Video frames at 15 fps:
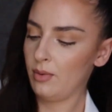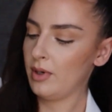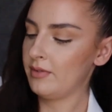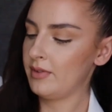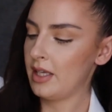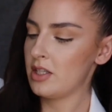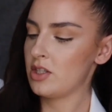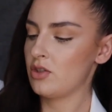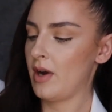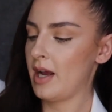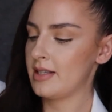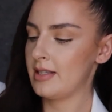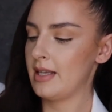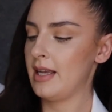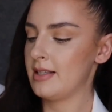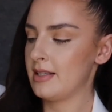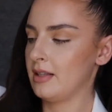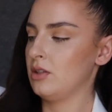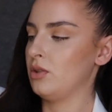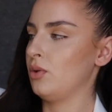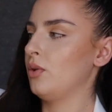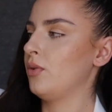all of these dresses
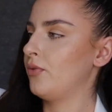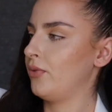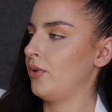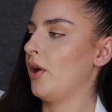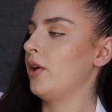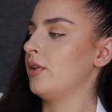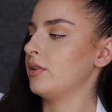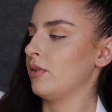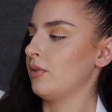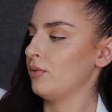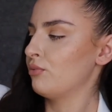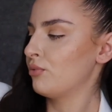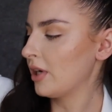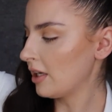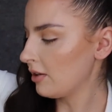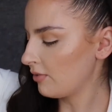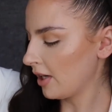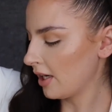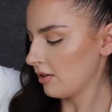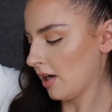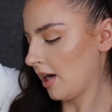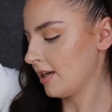do float really,
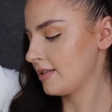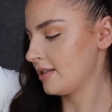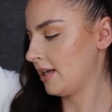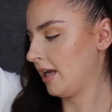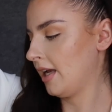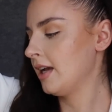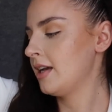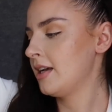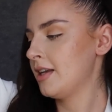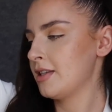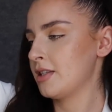really nicely,